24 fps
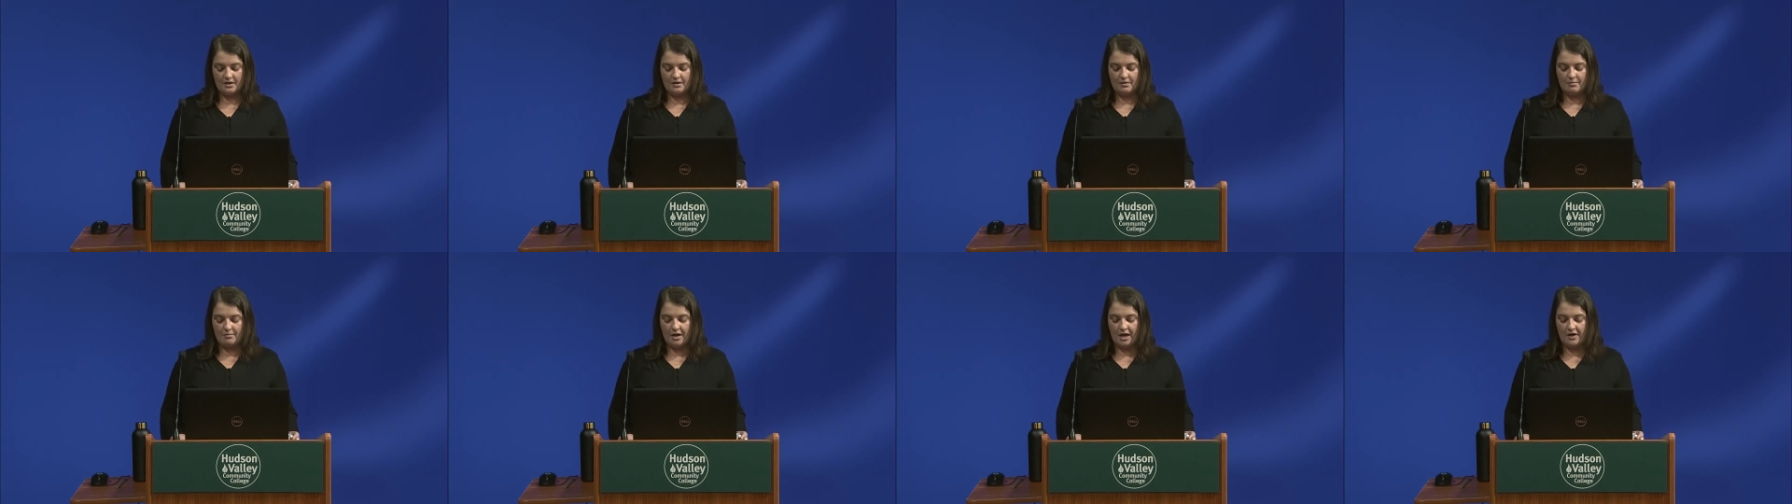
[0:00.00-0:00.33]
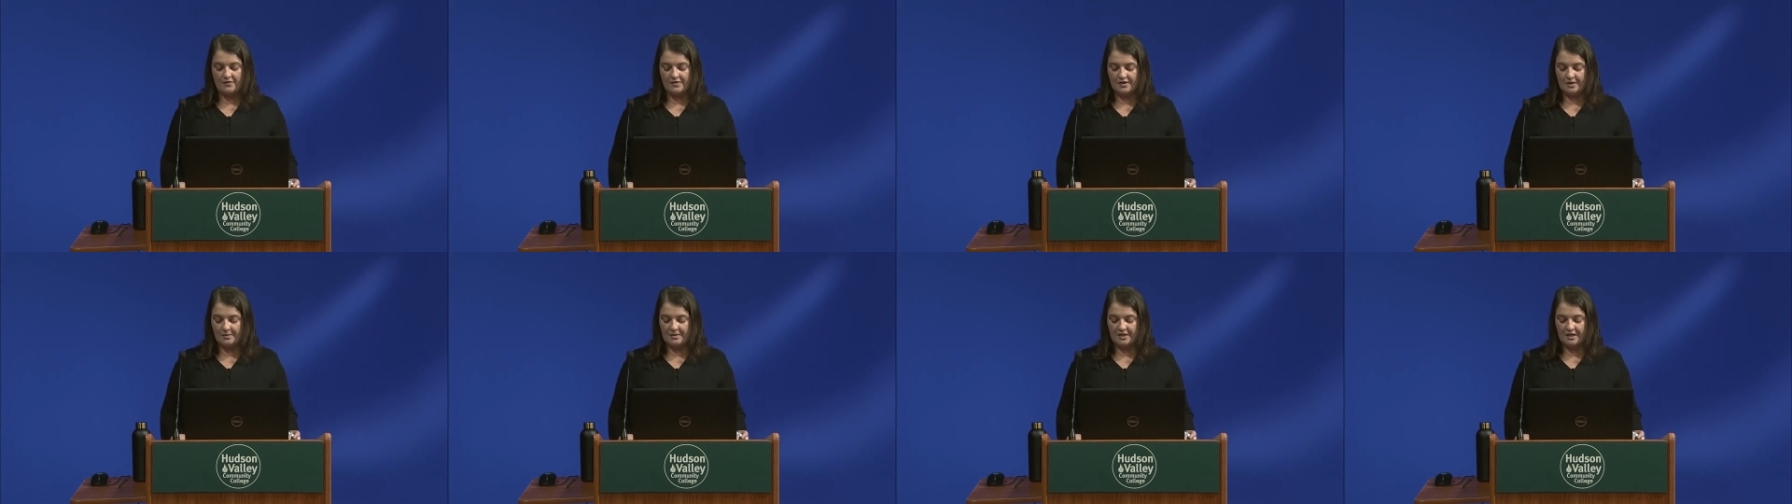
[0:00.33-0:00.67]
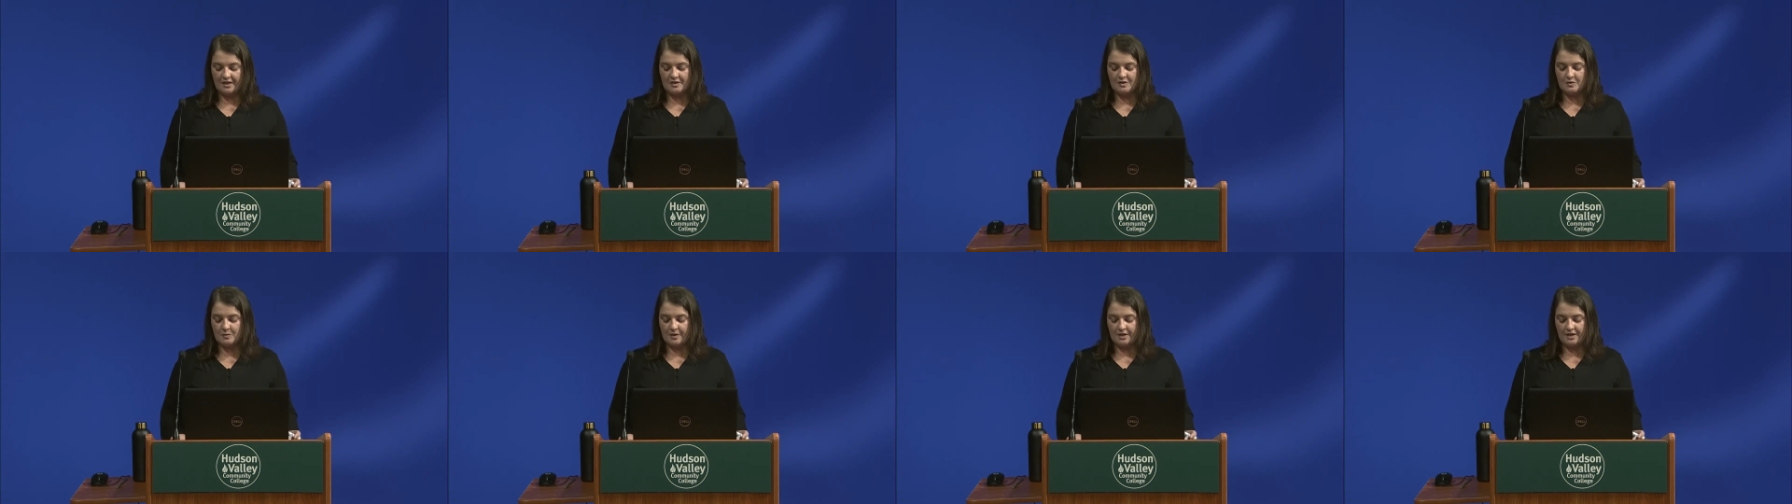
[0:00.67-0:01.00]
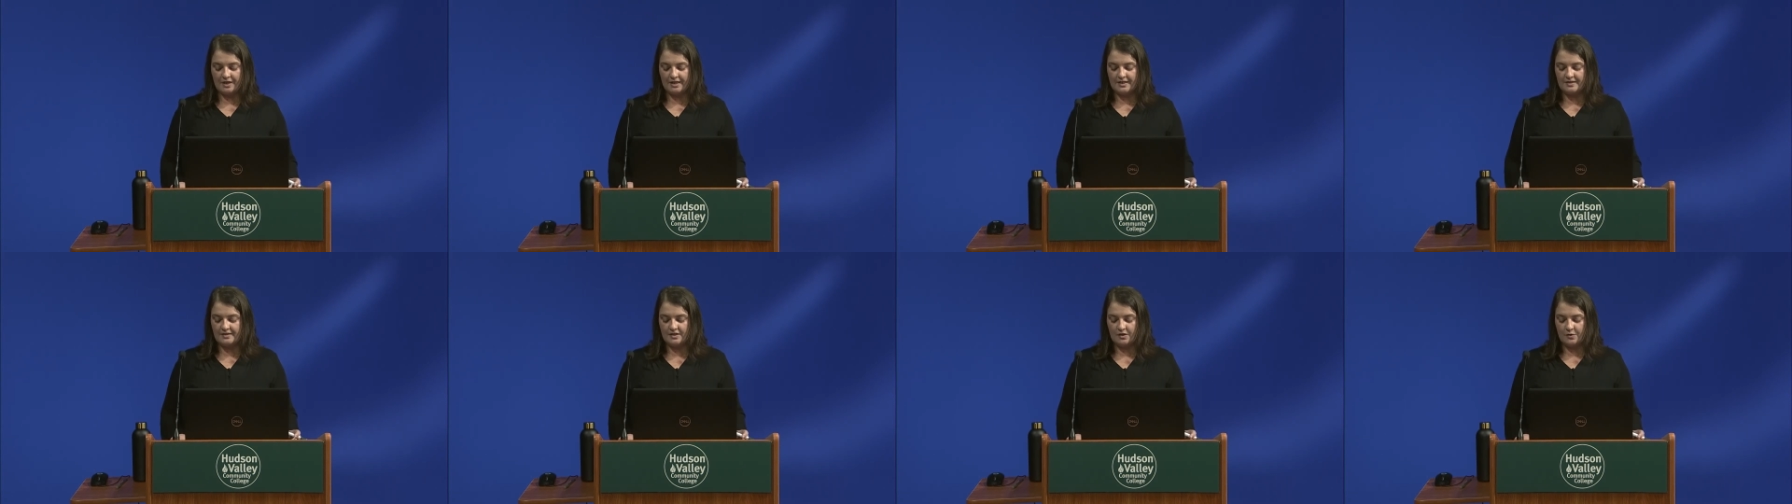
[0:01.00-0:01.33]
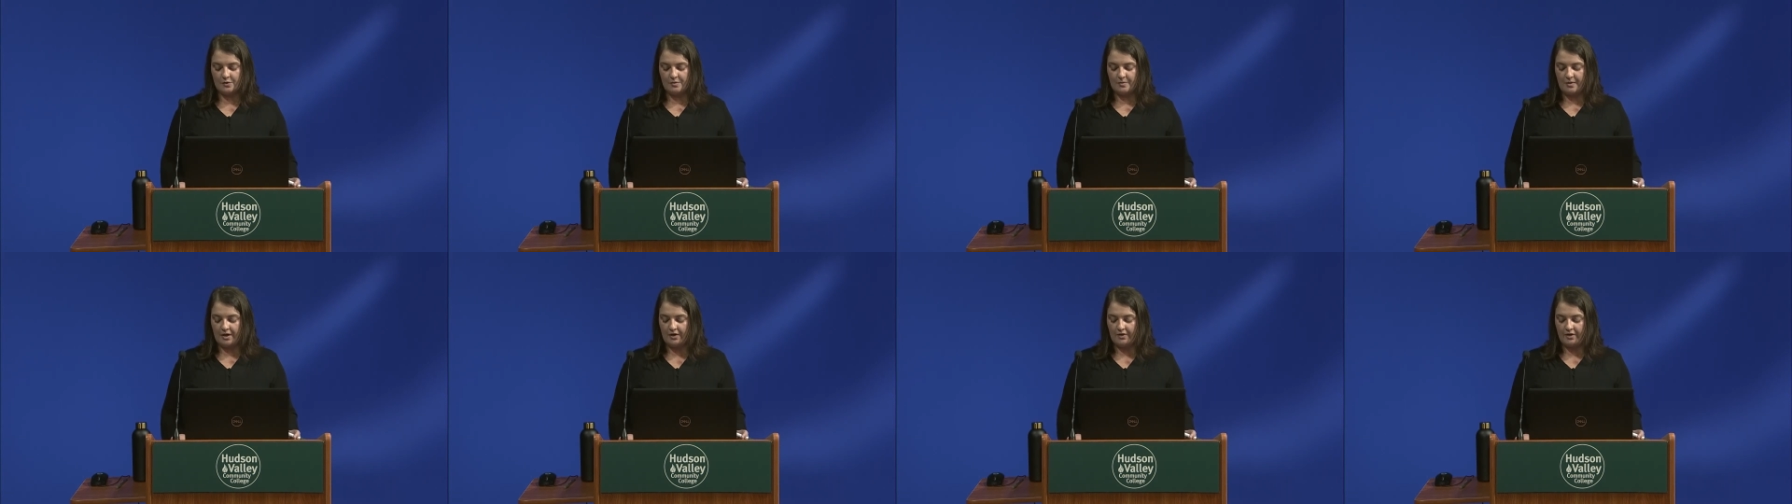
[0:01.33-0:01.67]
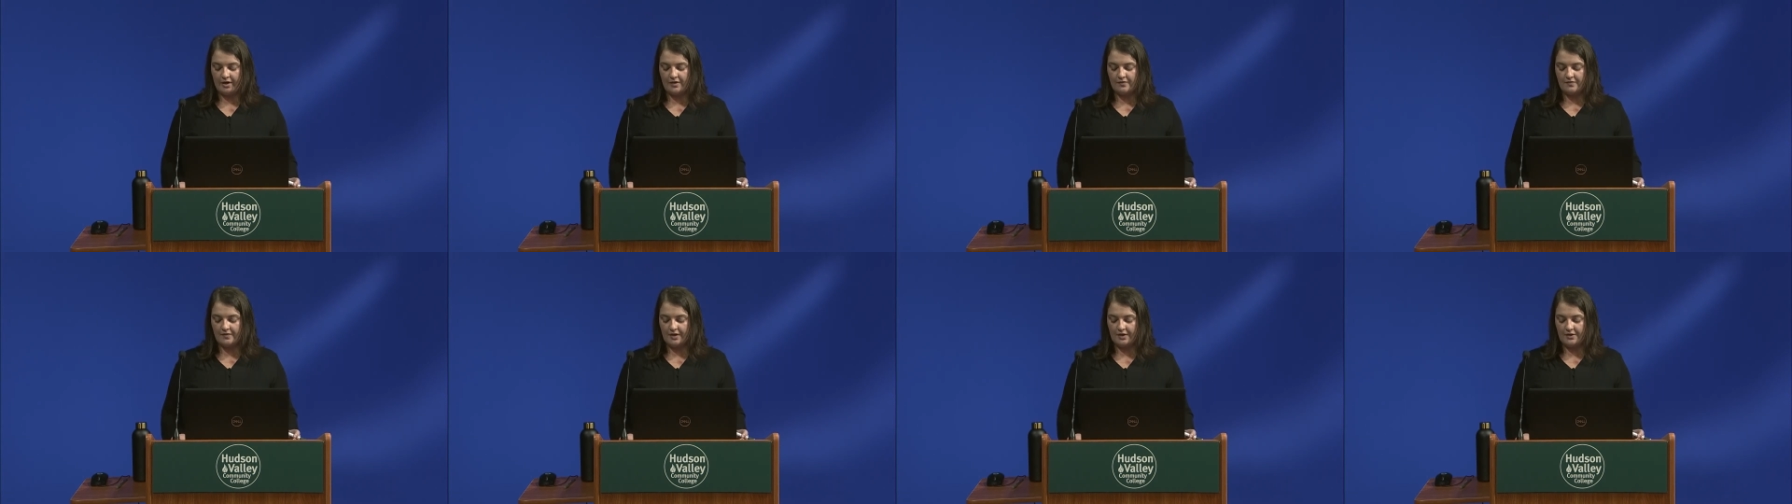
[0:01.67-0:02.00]
My family experienced it with my
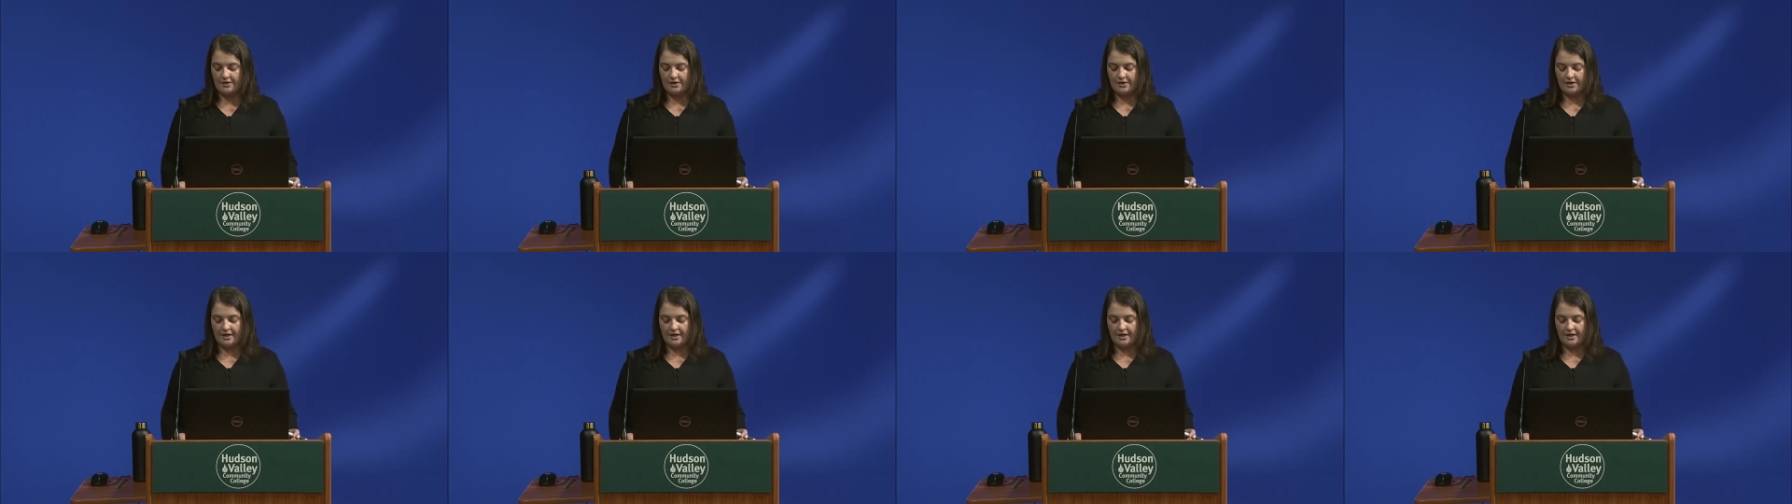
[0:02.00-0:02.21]
grandfather,